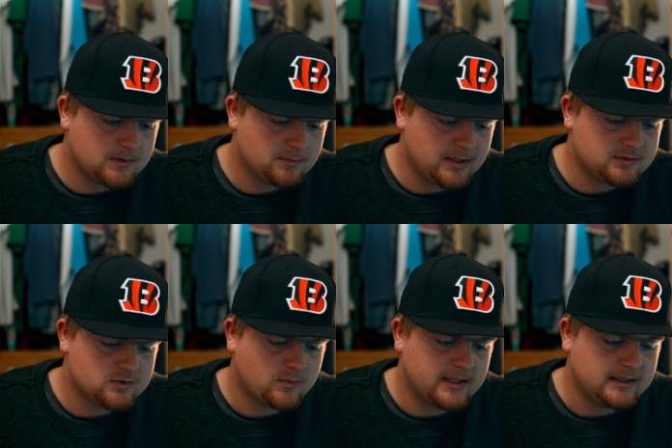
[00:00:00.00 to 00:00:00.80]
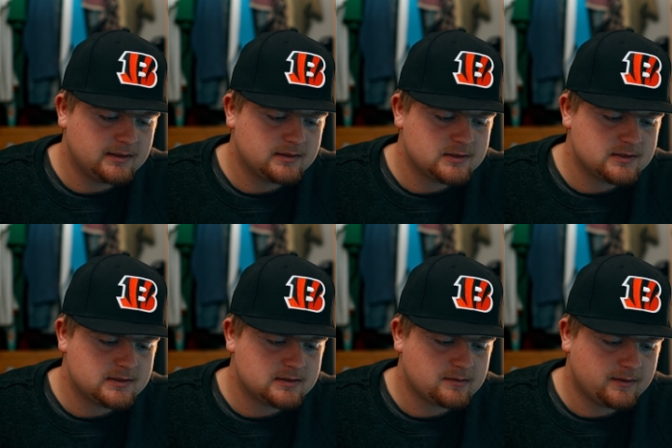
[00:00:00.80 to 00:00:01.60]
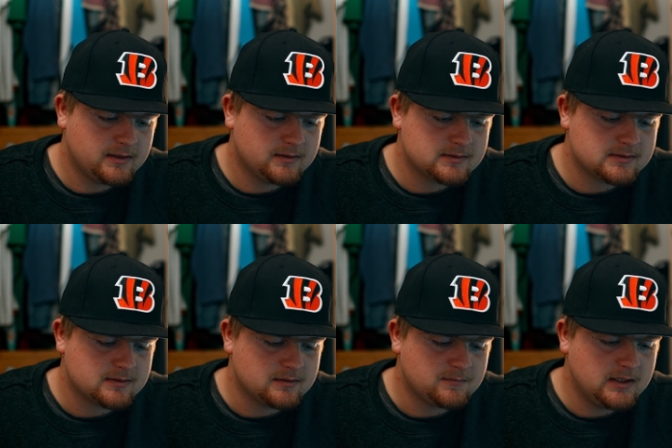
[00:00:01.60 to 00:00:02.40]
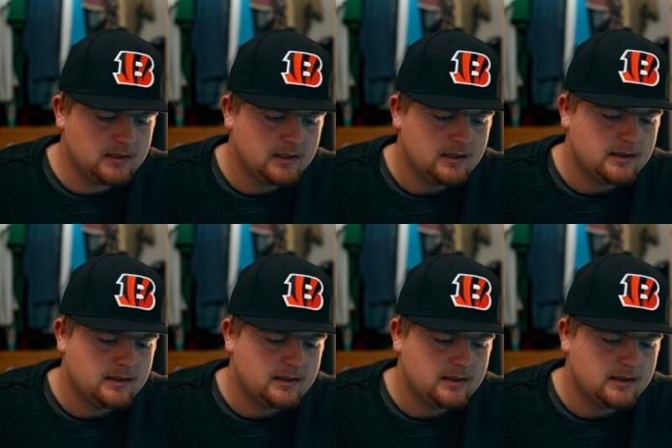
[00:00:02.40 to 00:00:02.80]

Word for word: to about 20. 20 looks good to me.